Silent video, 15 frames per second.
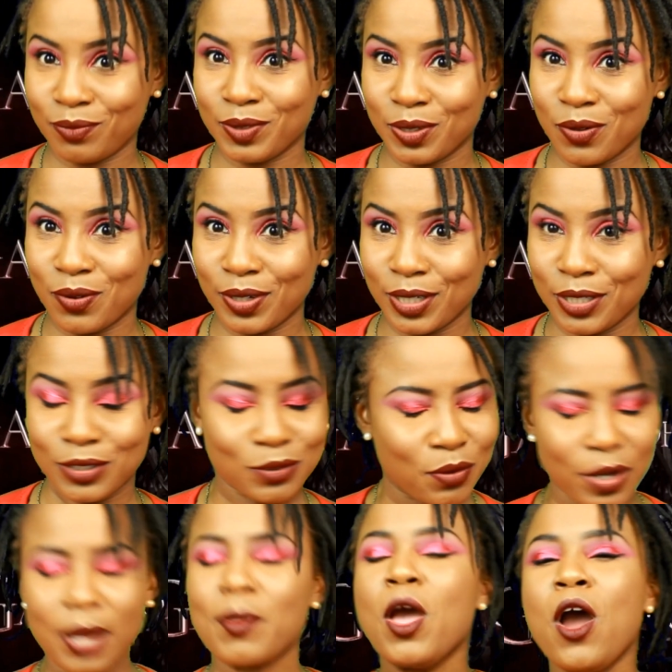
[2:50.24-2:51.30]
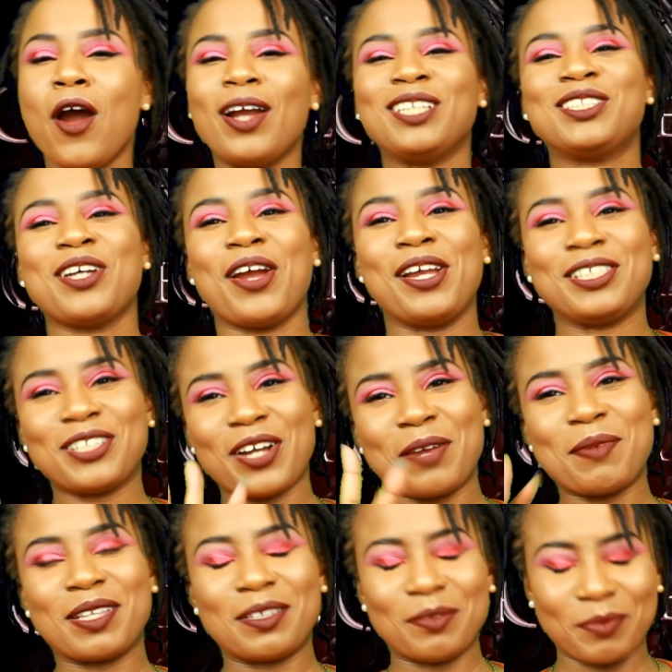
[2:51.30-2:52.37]
we gonna get into it. that. All right. Sorry.
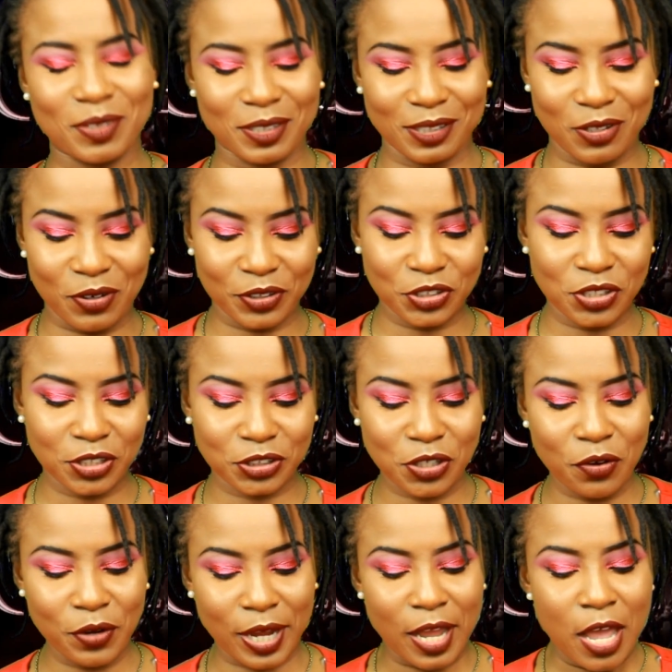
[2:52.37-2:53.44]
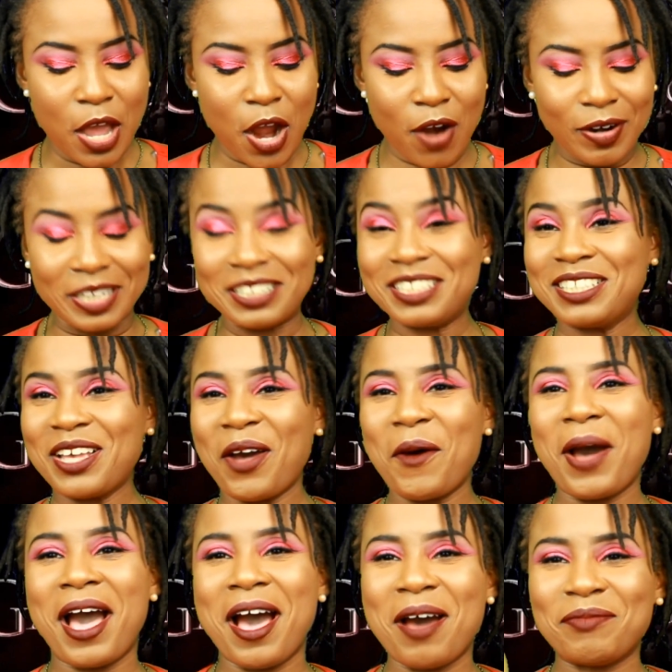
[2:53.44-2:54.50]
Sorry about the, the long introduction. Okay. All right. So
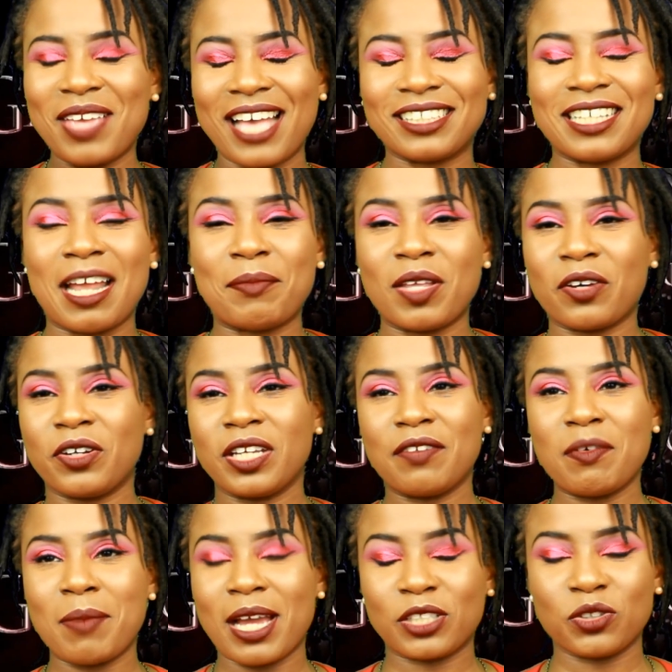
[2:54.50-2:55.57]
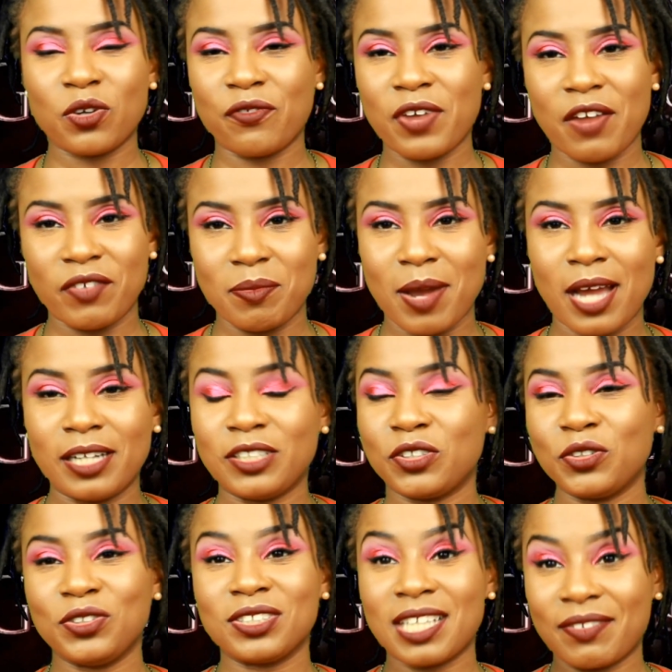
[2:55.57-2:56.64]
um yes, and I'm not gonna give a backstory for everybody.
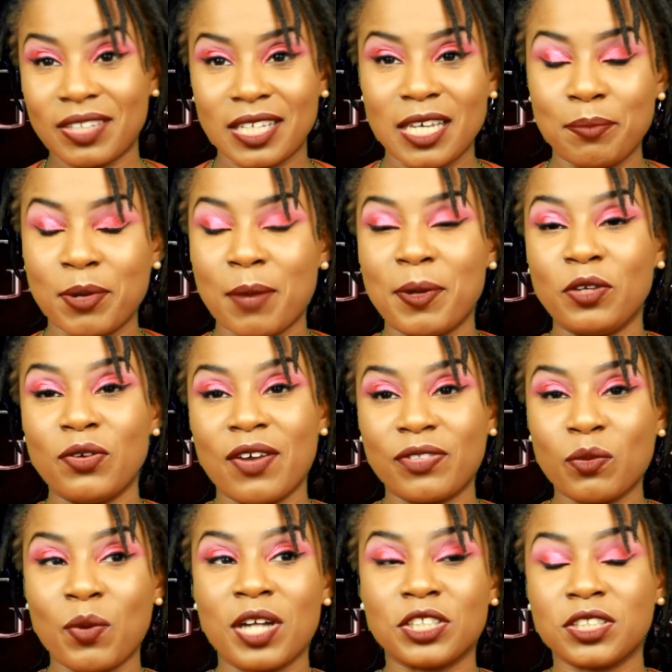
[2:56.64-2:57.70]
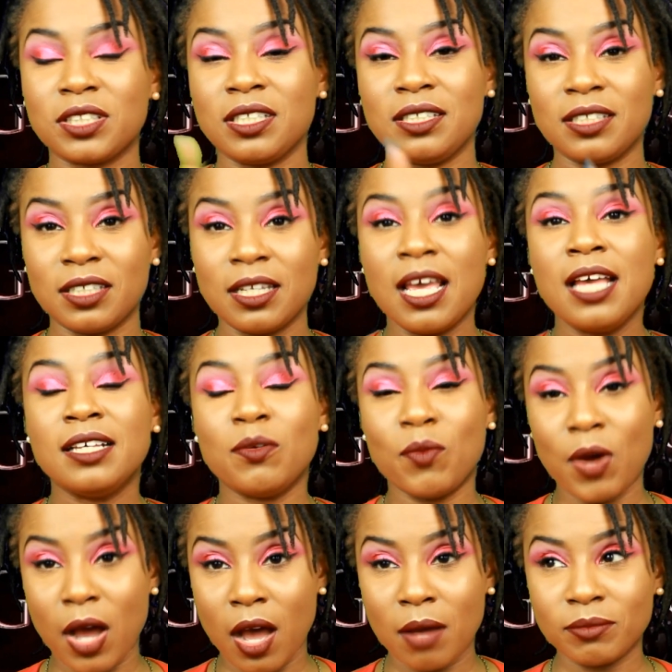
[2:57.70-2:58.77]
So you just have to keep up and you have to watch season
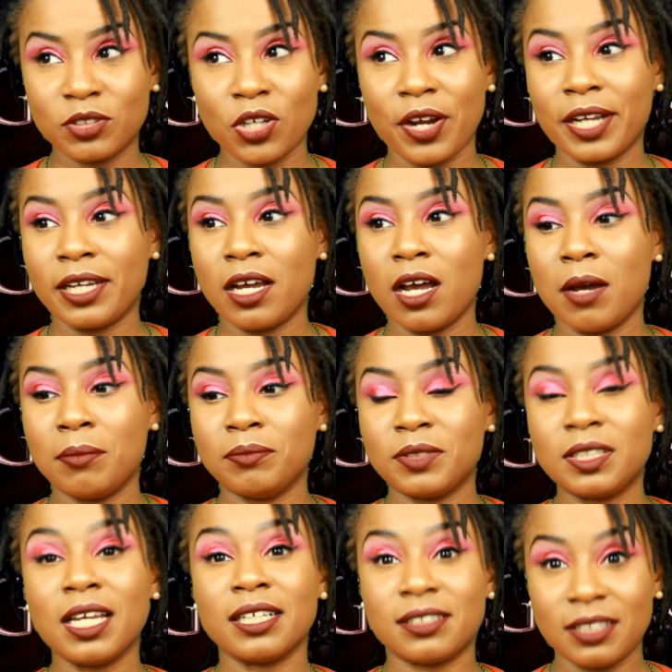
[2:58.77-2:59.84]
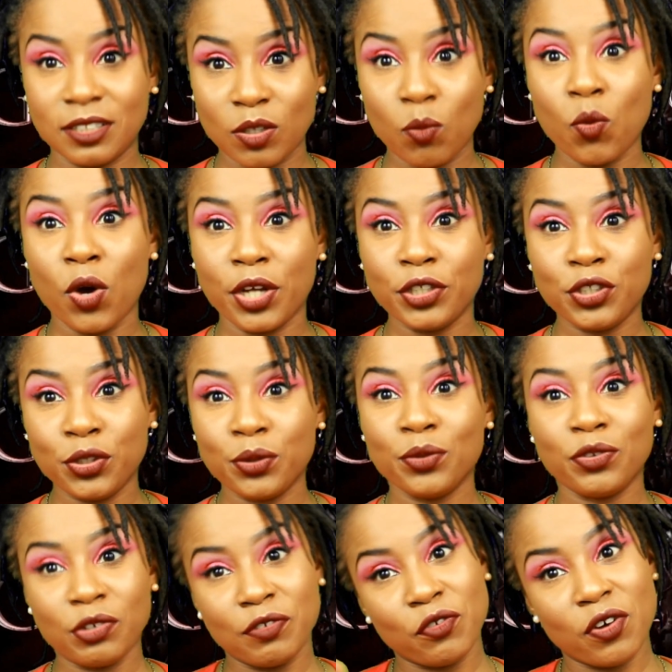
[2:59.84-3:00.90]
um sorry um yeah season one
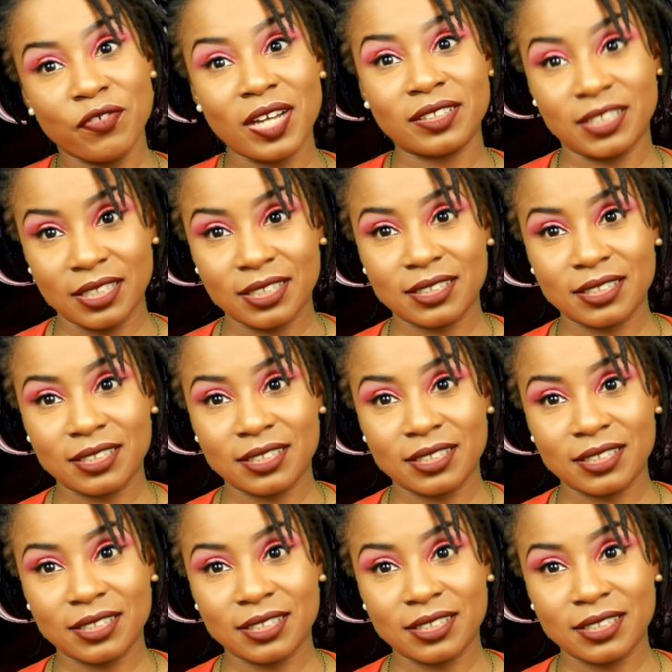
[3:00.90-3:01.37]
two three four five